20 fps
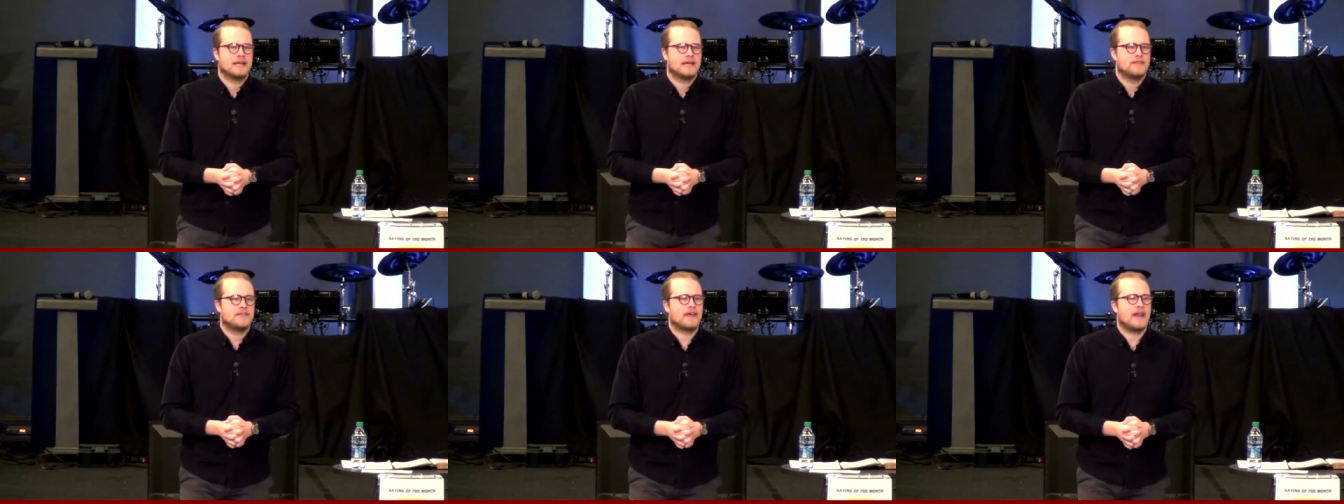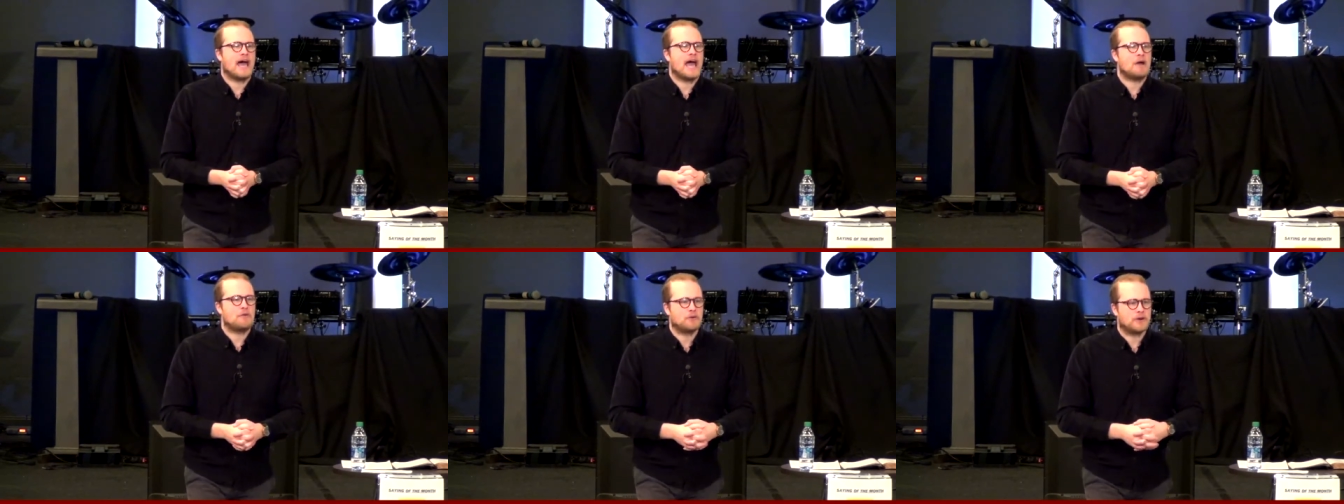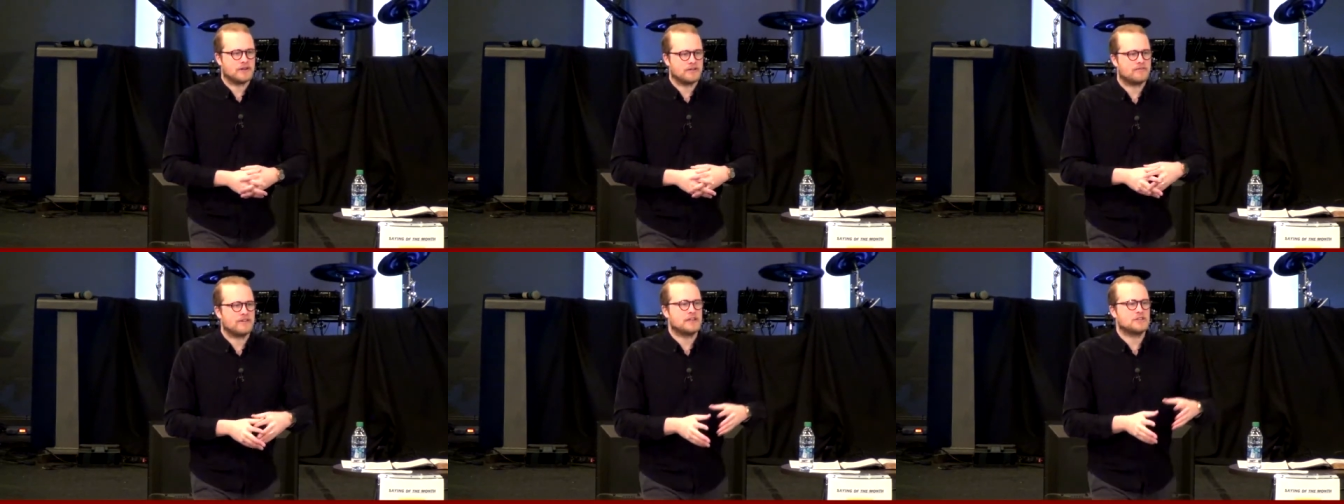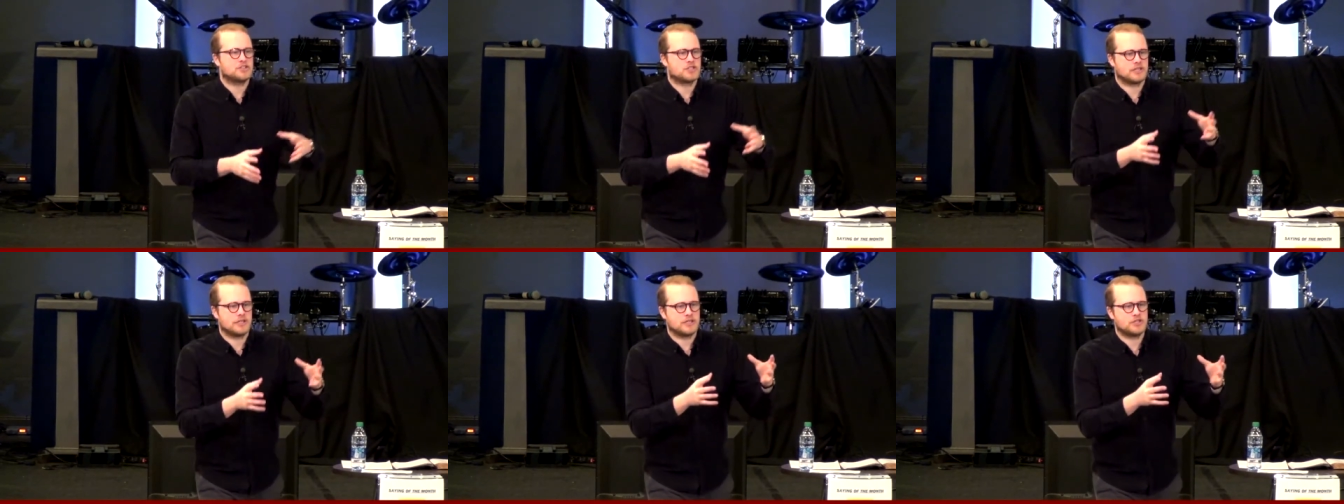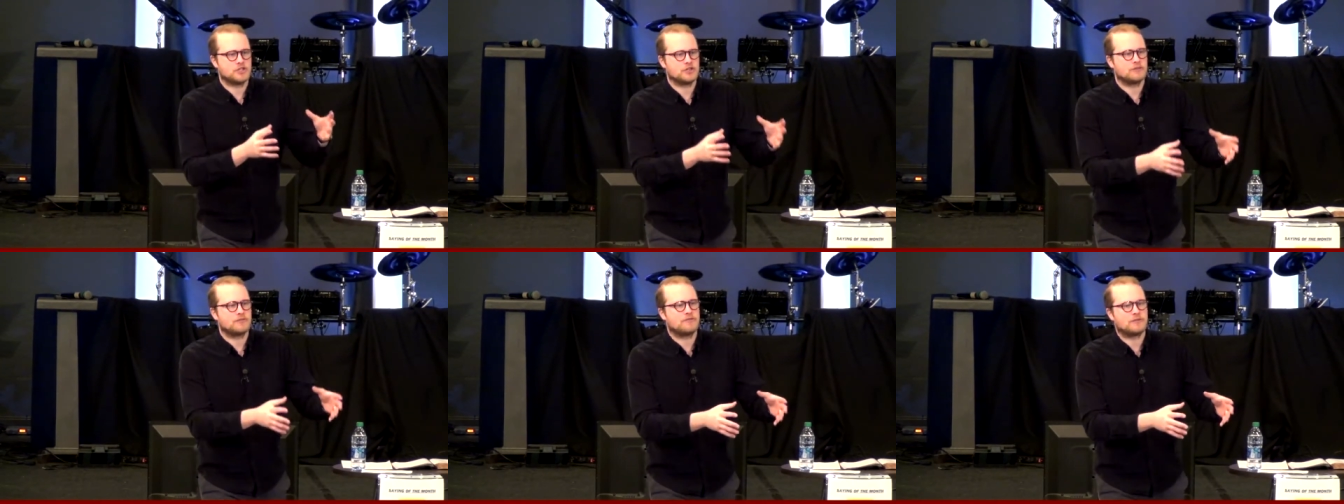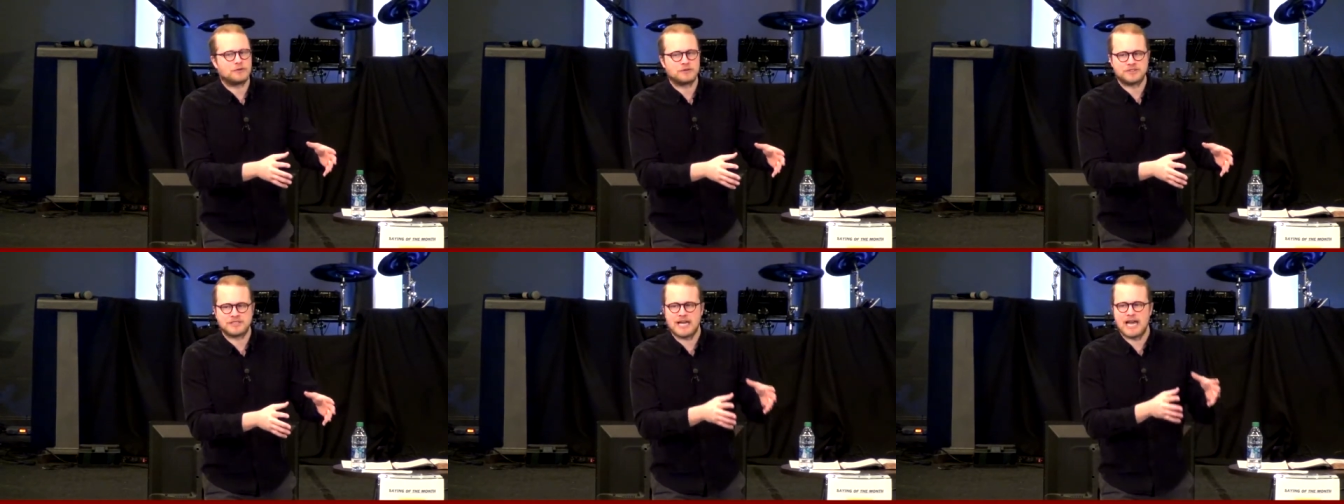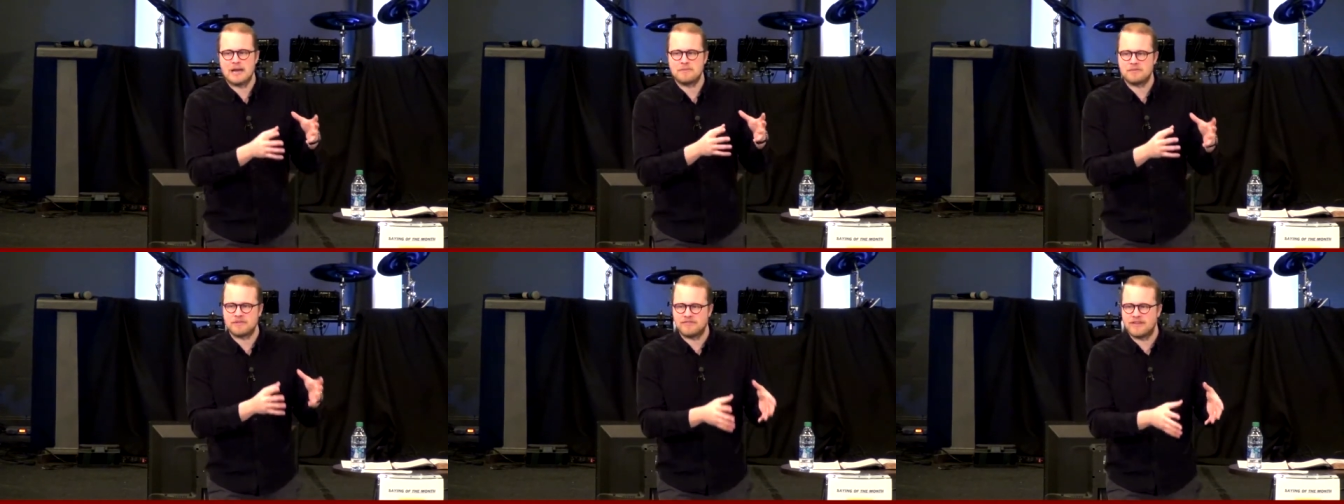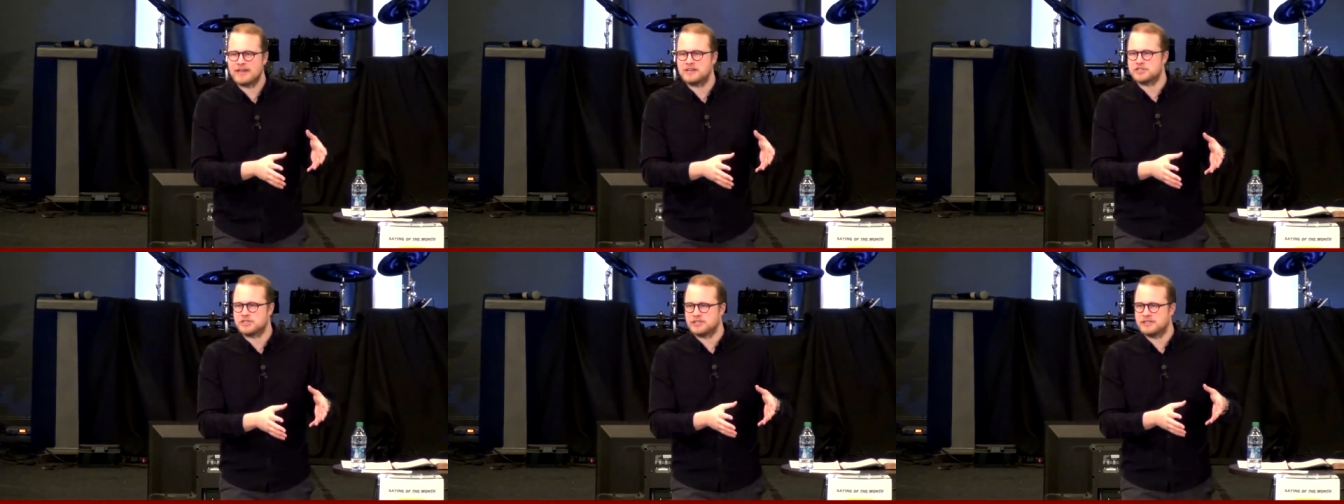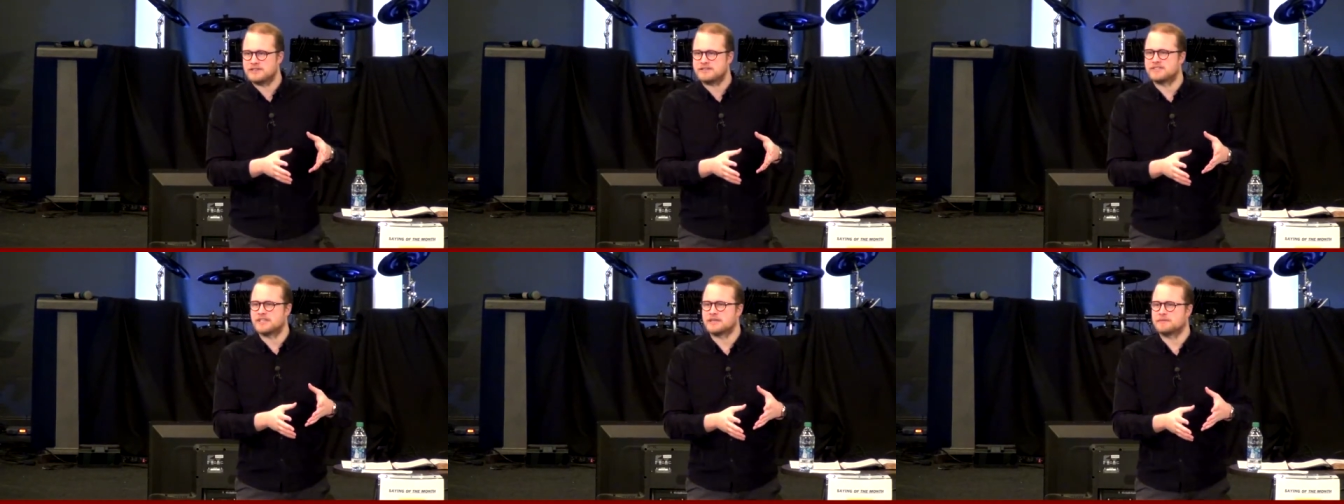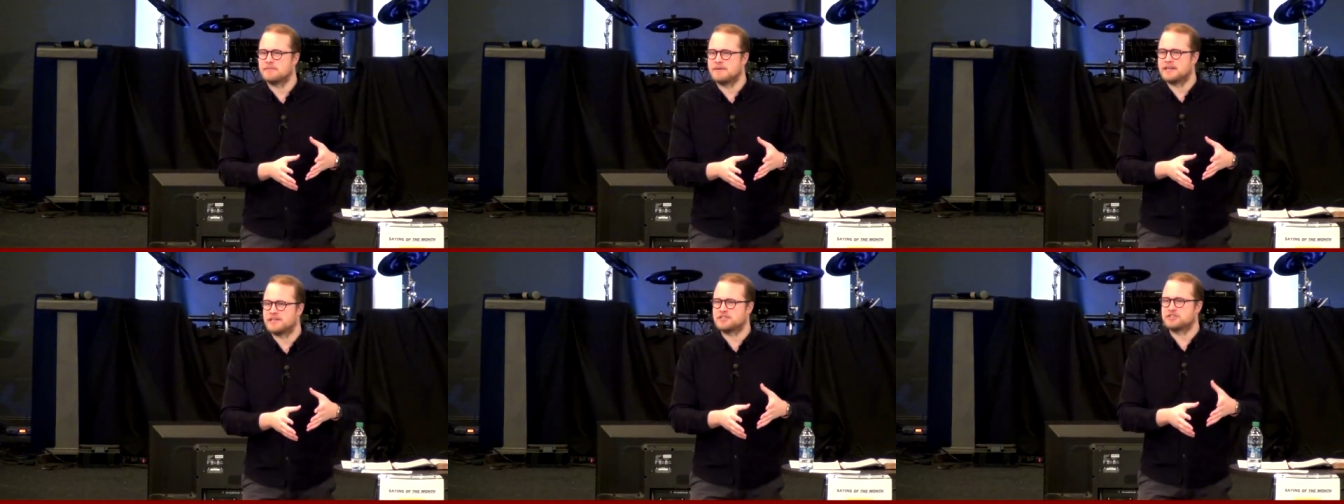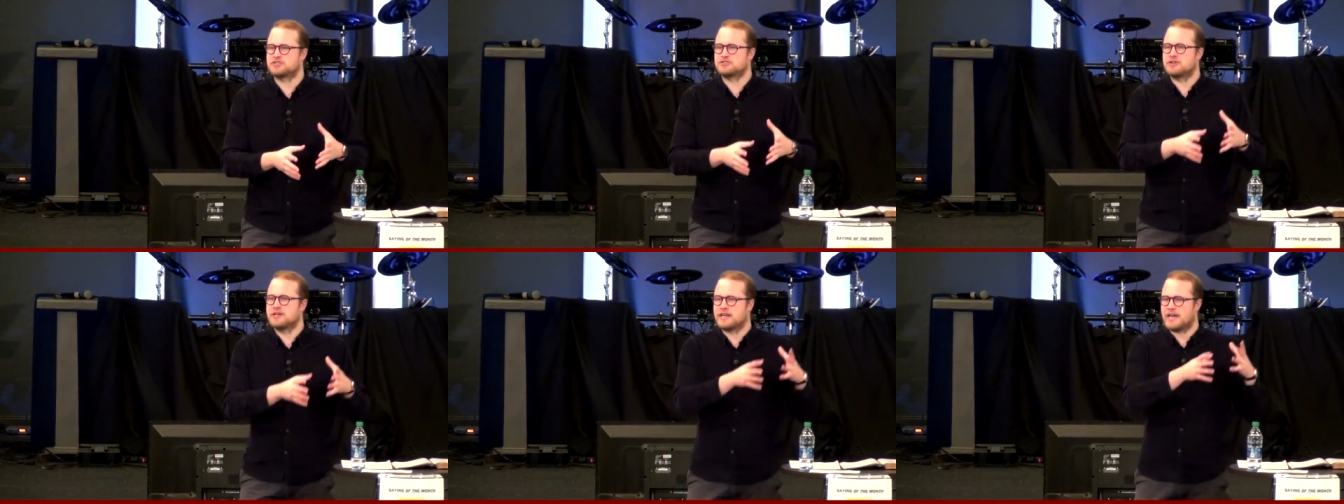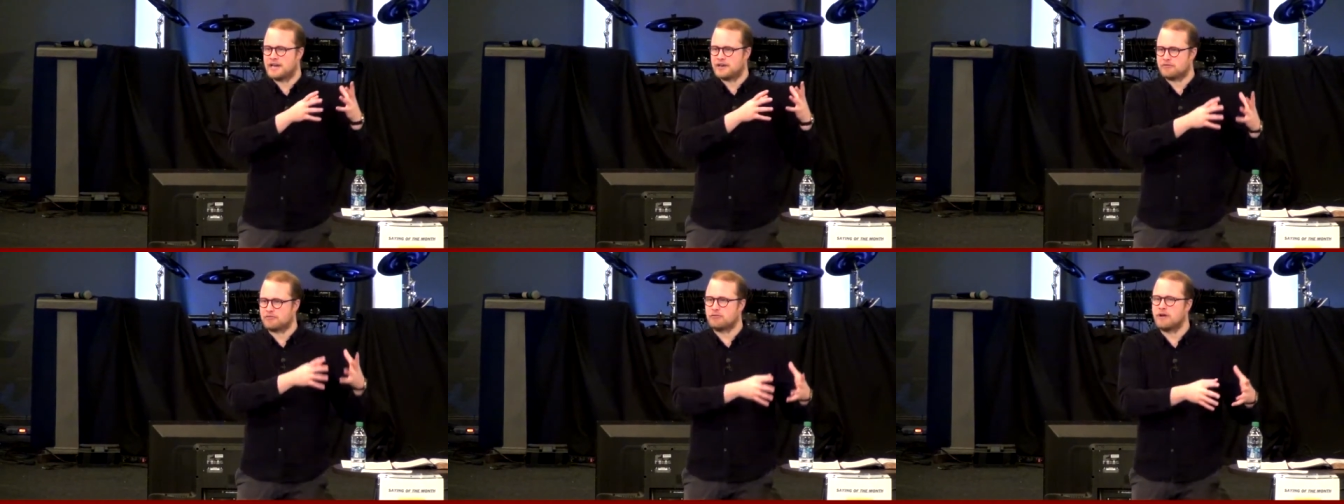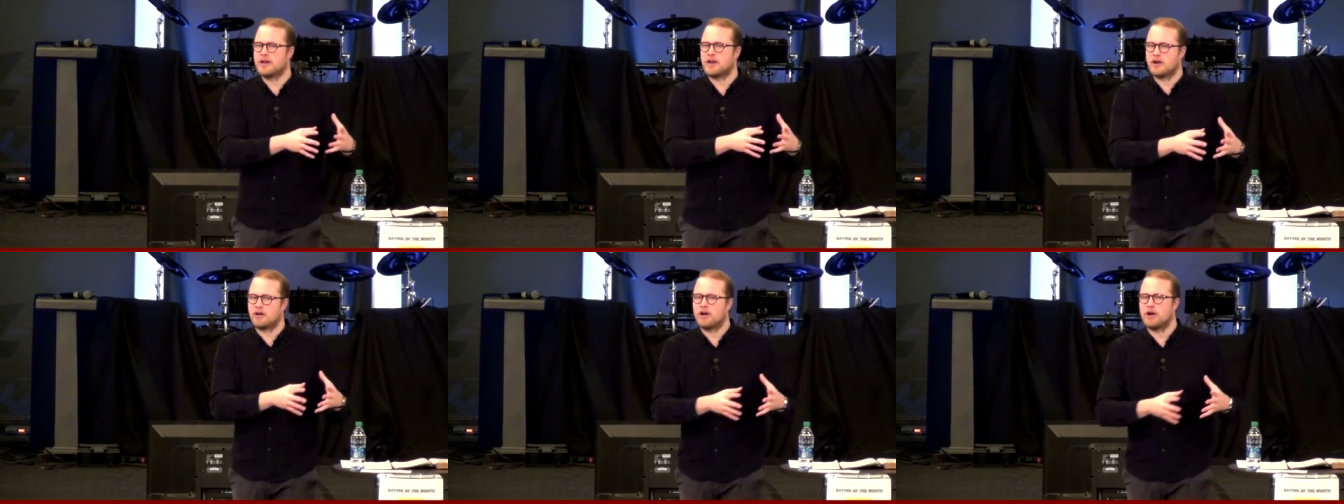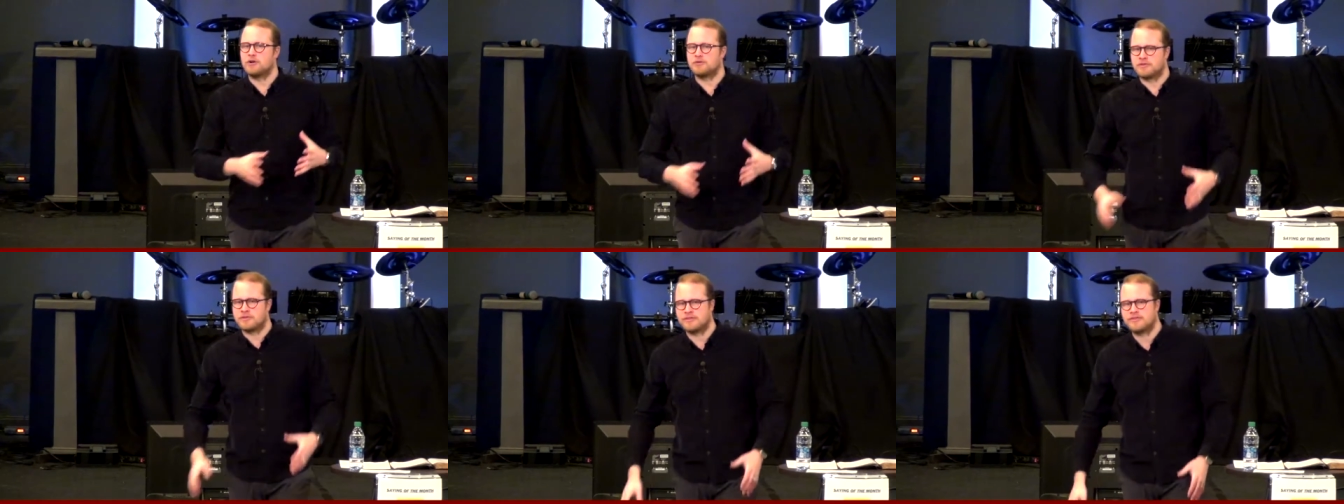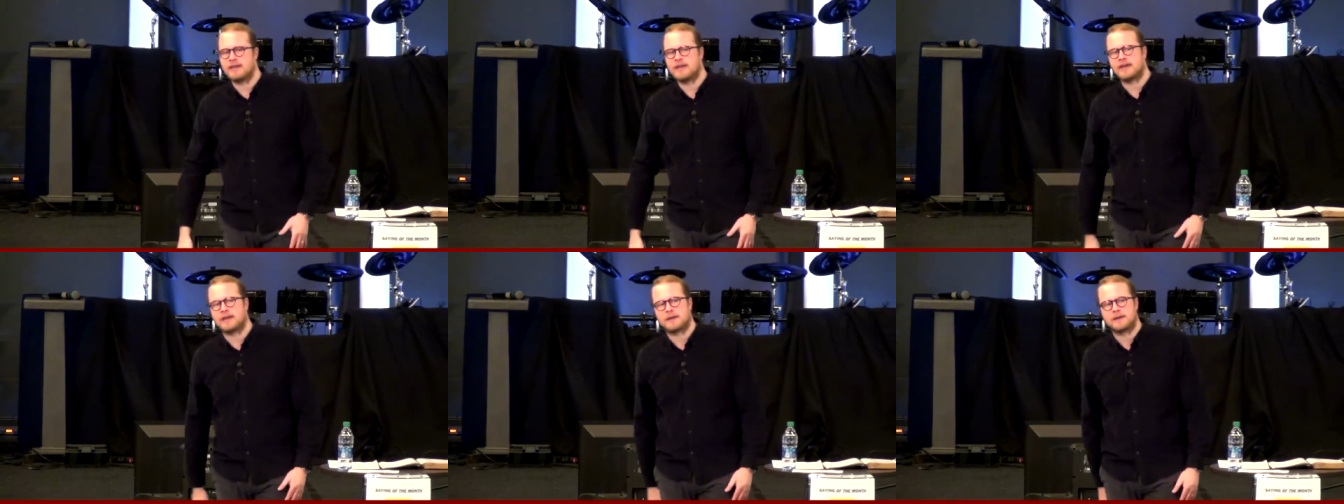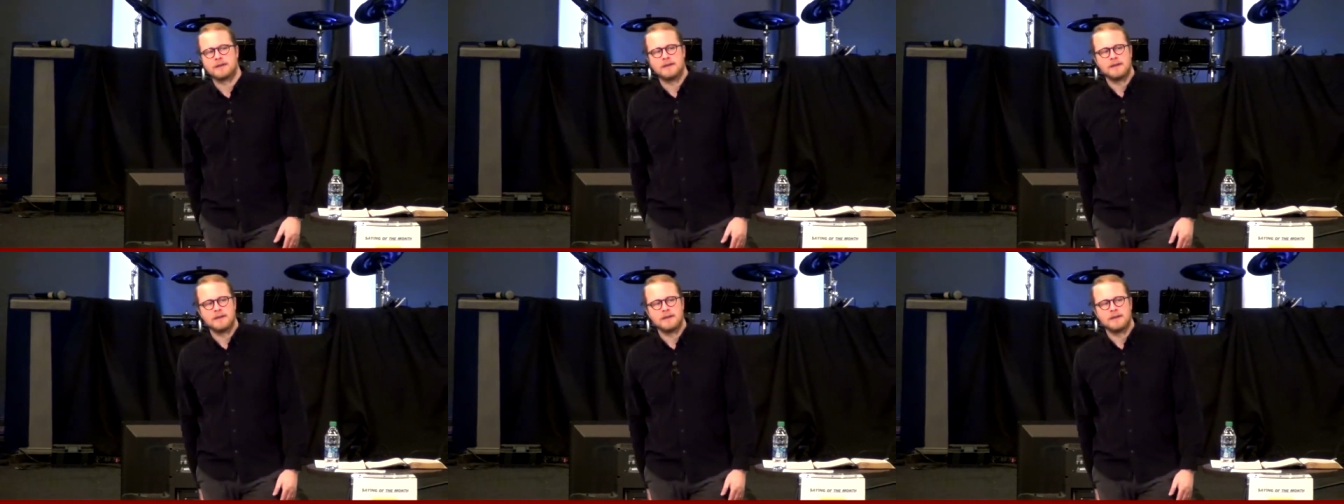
that I would eventually do full time evangelistic ministry, kind of run our own thing.